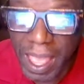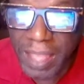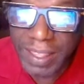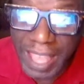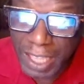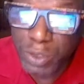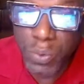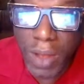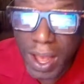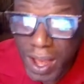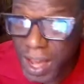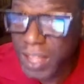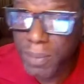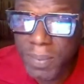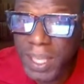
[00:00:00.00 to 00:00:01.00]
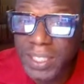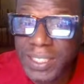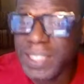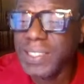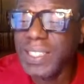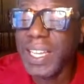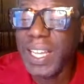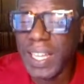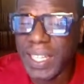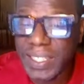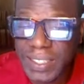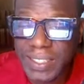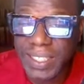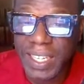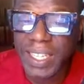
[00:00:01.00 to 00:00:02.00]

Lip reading: That's why automation does.